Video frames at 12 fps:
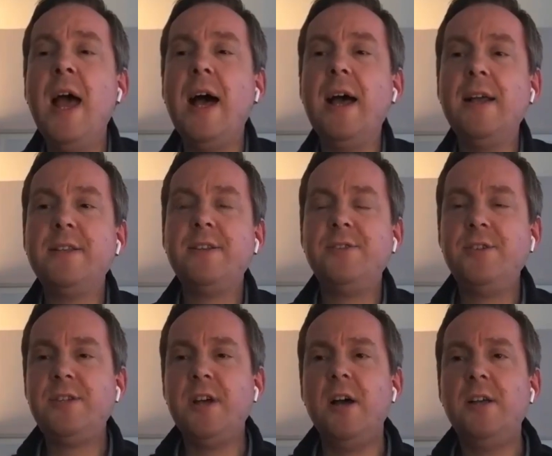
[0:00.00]

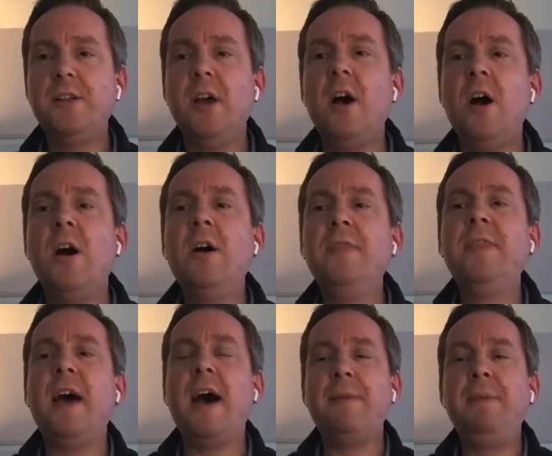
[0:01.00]
Just on
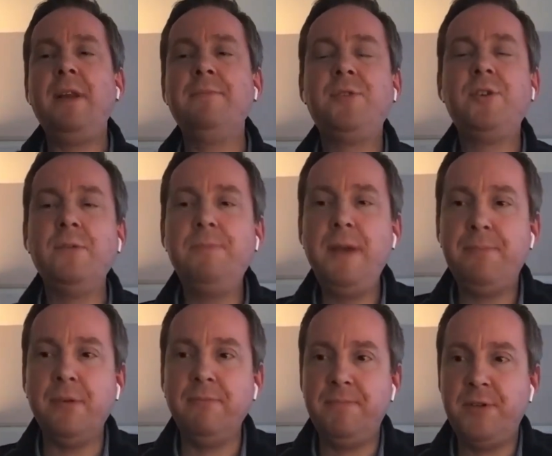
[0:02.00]
that, I mean, I'm sure
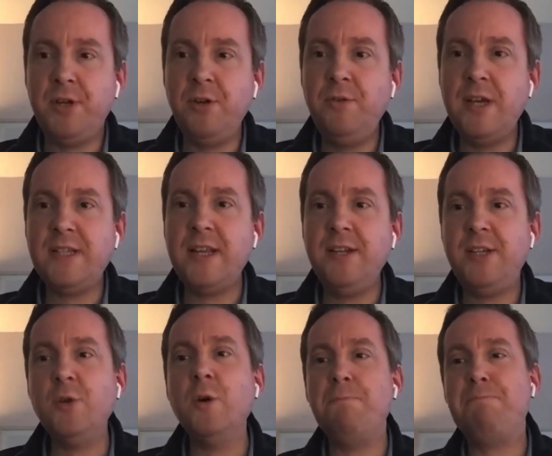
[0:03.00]
people do this and
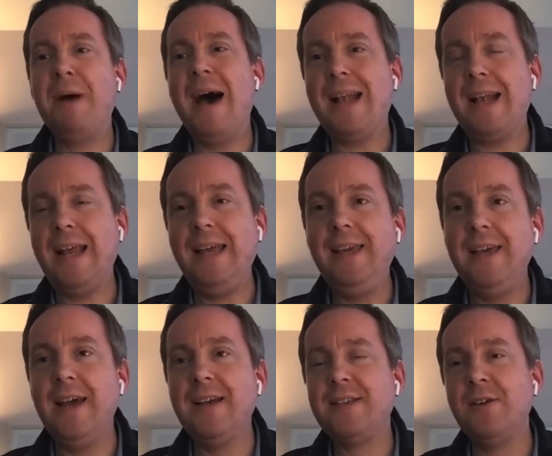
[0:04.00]
do it badly.
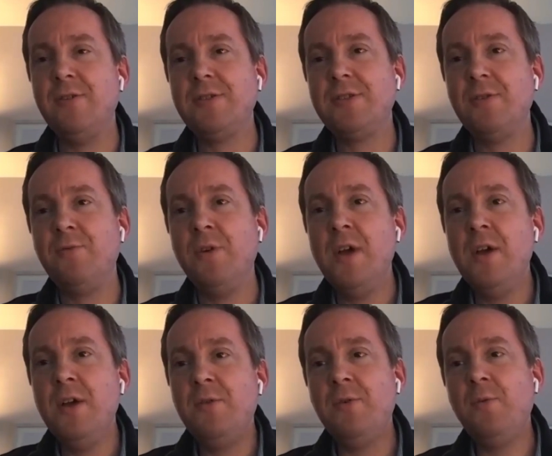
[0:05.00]
Yeah. So
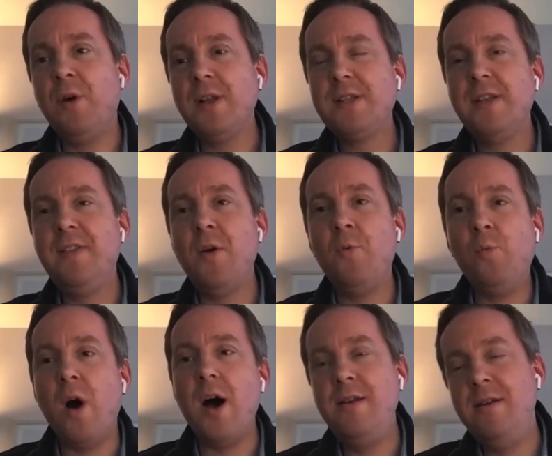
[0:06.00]
what's on the
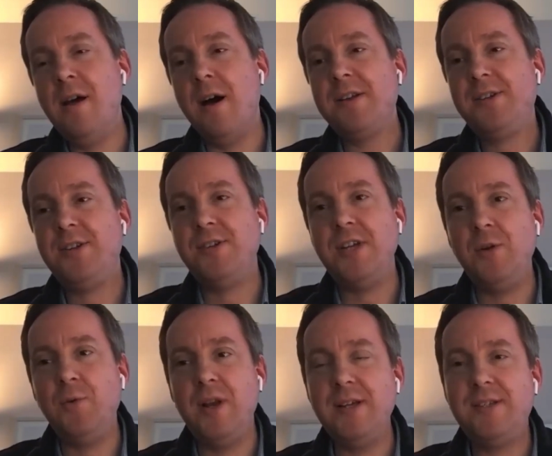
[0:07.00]
what not to
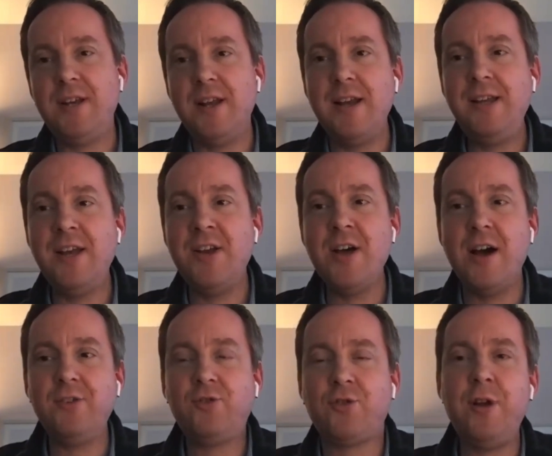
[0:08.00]
do list? You know, how do you
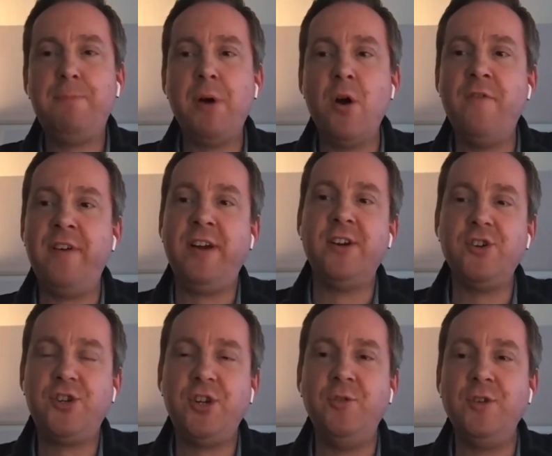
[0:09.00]
not trip over your
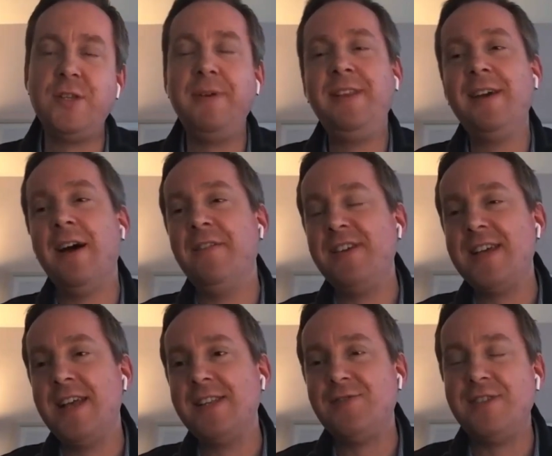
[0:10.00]
shoes? I mean, the obvious
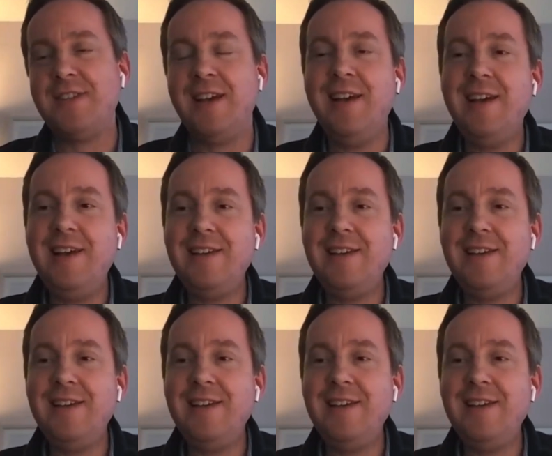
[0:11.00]
answer is to